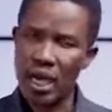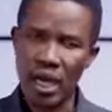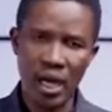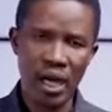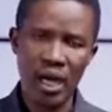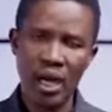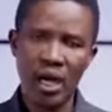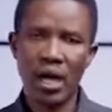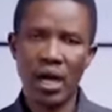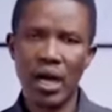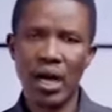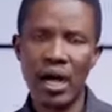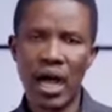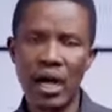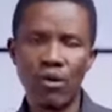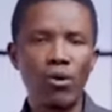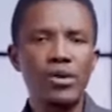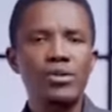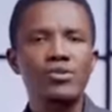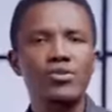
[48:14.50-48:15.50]

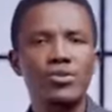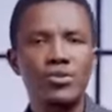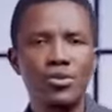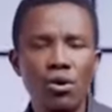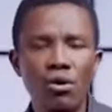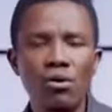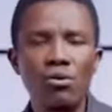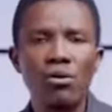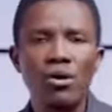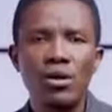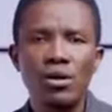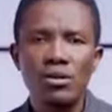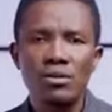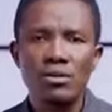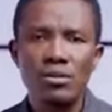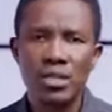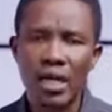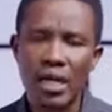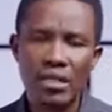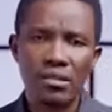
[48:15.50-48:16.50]
I want you to know
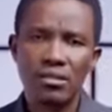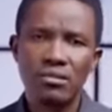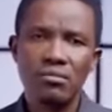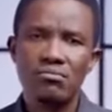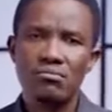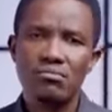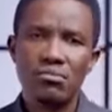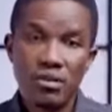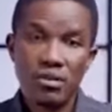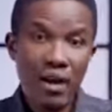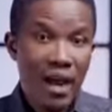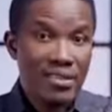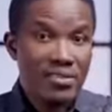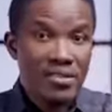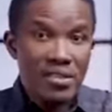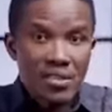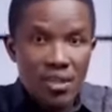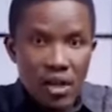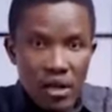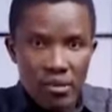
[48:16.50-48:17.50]
that Christ
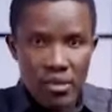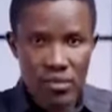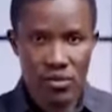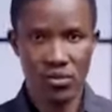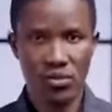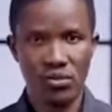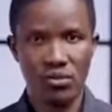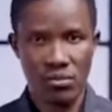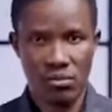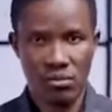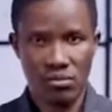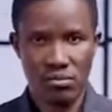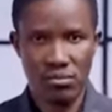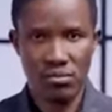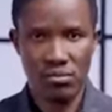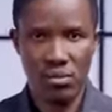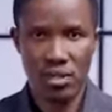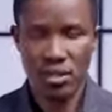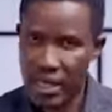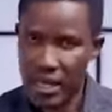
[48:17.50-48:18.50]
is coming soon.
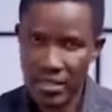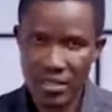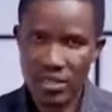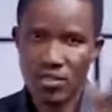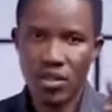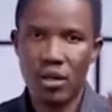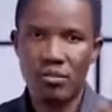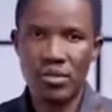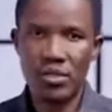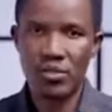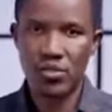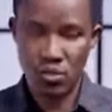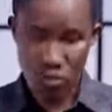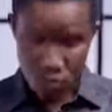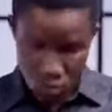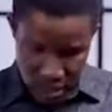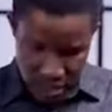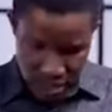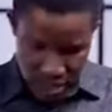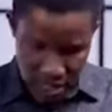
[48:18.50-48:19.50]
Christ is coming
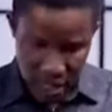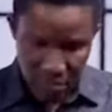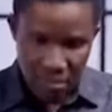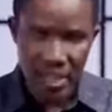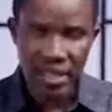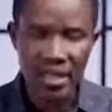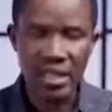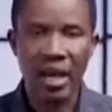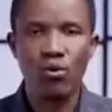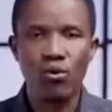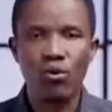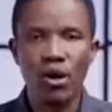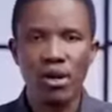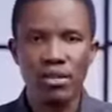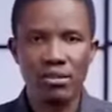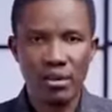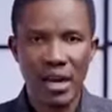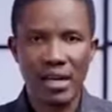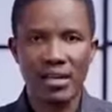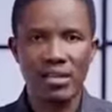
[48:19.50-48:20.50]
soon. What is happening in our
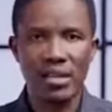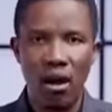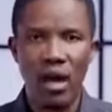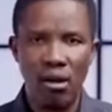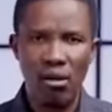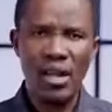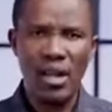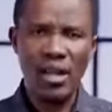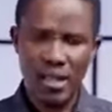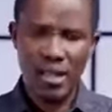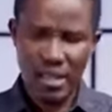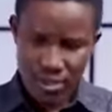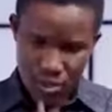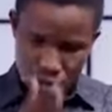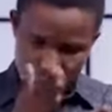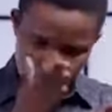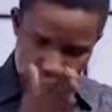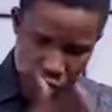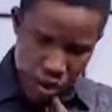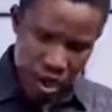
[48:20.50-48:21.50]
world right now
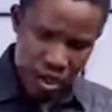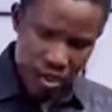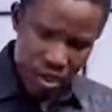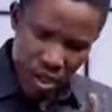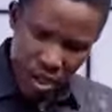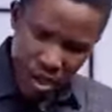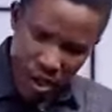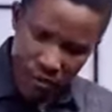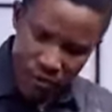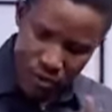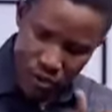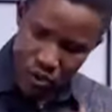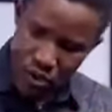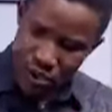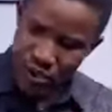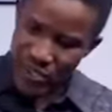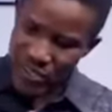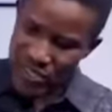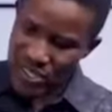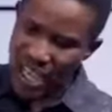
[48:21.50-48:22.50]
is one of
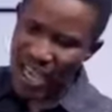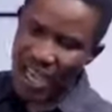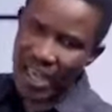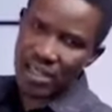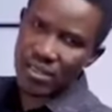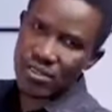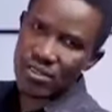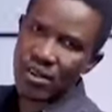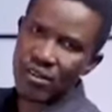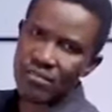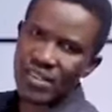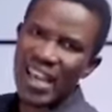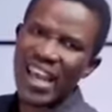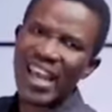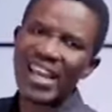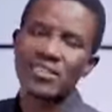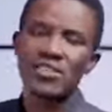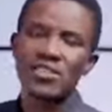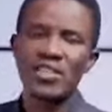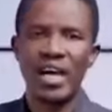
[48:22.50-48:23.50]
such signs of the
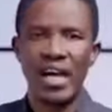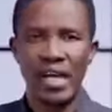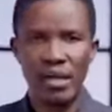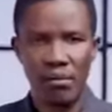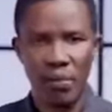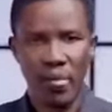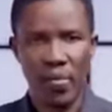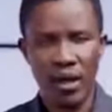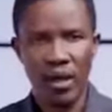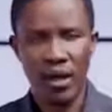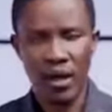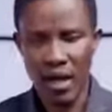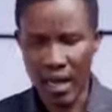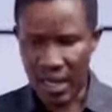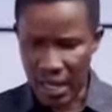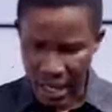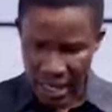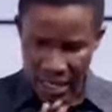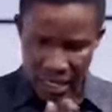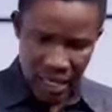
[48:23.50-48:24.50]
end time.
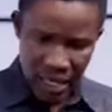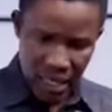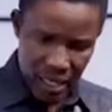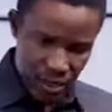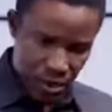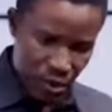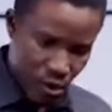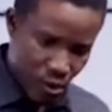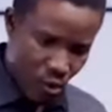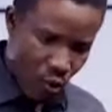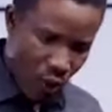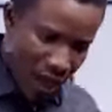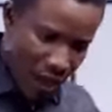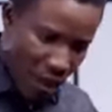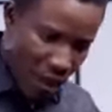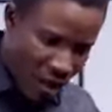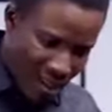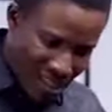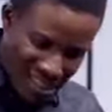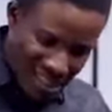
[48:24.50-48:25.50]
And you know, when
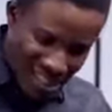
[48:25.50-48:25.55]
all